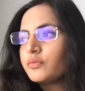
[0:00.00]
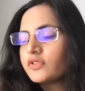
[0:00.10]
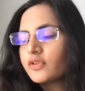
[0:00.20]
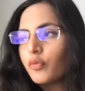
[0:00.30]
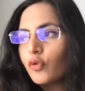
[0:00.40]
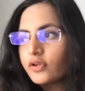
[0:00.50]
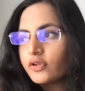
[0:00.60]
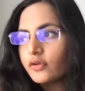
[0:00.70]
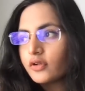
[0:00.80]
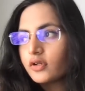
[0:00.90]
support
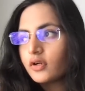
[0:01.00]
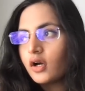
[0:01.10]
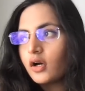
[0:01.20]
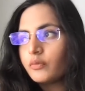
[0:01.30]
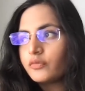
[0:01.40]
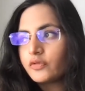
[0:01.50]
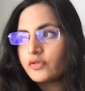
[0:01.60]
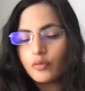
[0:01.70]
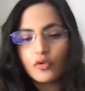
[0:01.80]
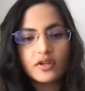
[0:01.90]

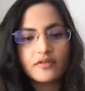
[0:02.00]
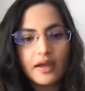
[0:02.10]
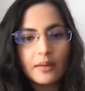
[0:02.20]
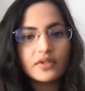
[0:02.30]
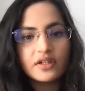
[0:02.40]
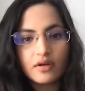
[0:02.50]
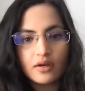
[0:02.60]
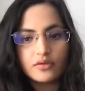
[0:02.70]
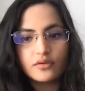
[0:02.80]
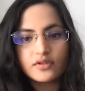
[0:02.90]
the family around you,